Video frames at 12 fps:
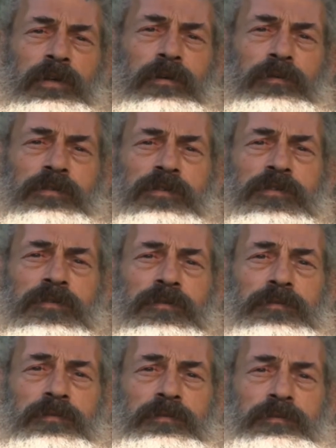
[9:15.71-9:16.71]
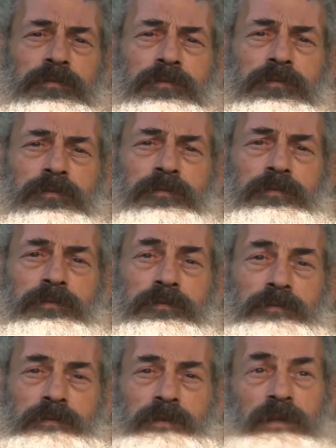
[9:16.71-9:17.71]
horses
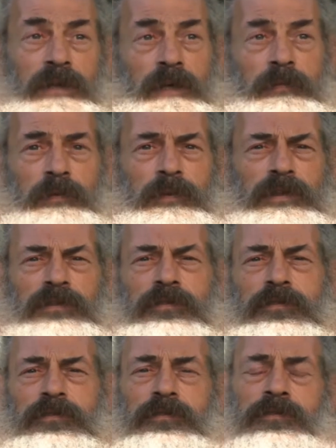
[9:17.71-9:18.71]
in a couple of weeks.